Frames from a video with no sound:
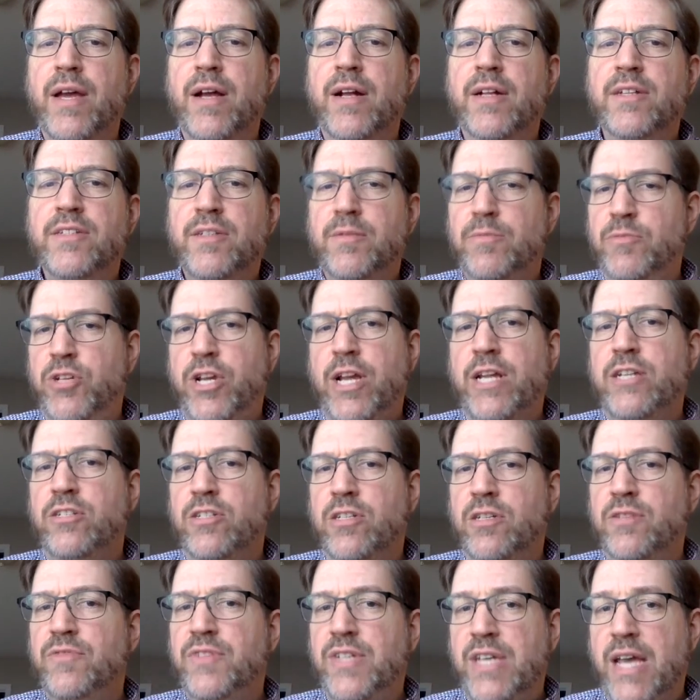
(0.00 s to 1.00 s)
some
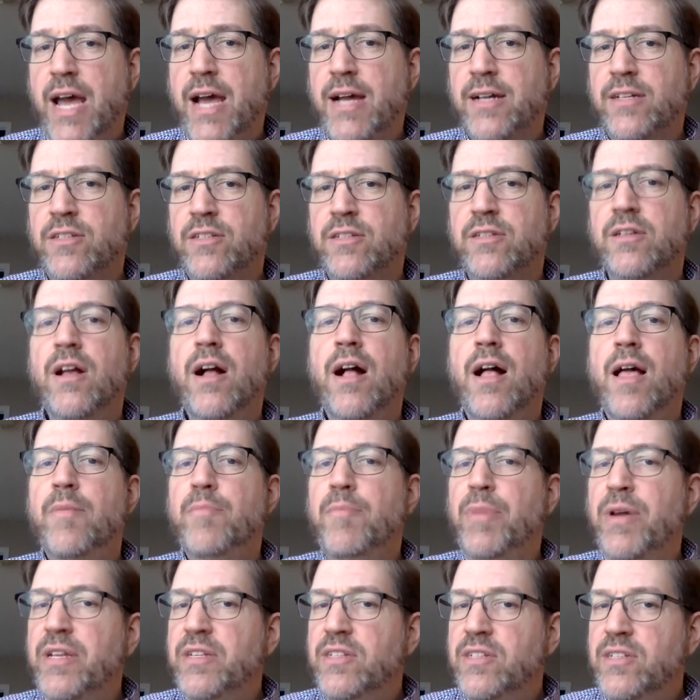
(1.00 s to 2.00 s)
changes of text,
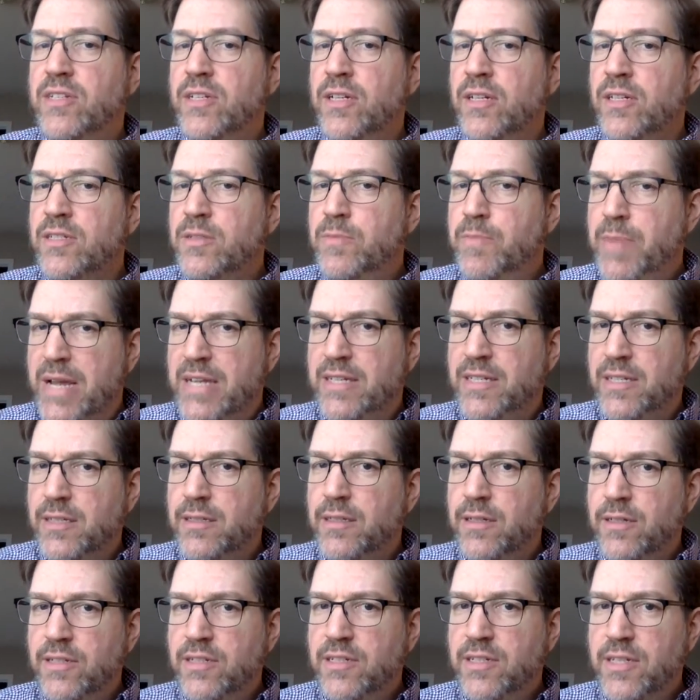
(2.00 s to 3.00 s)
but it still is
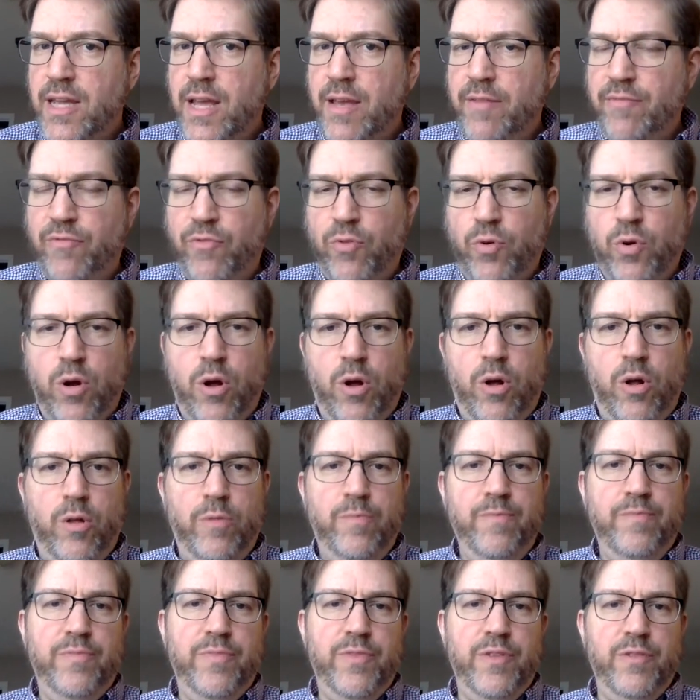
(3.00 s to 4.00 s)
basically the same for all
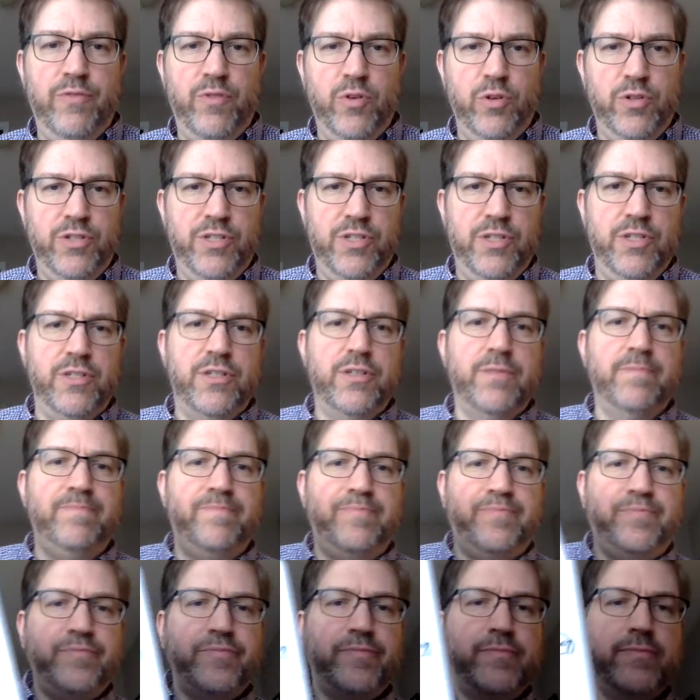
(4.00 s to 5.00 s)
the verses.
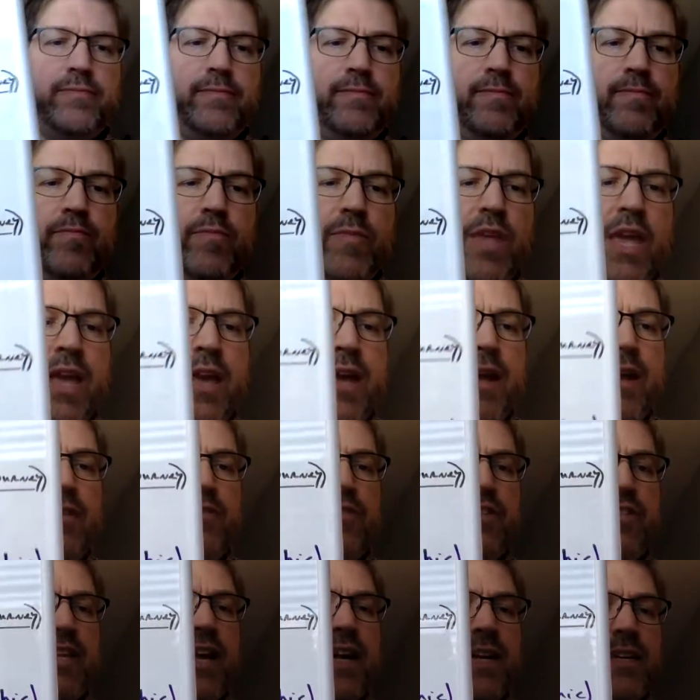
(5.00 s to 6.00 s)

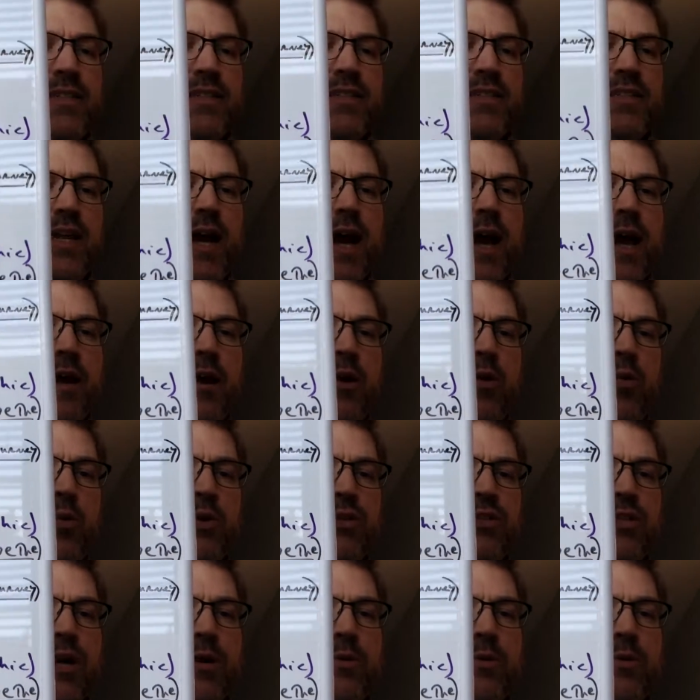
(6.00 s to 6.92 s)
The second style, which I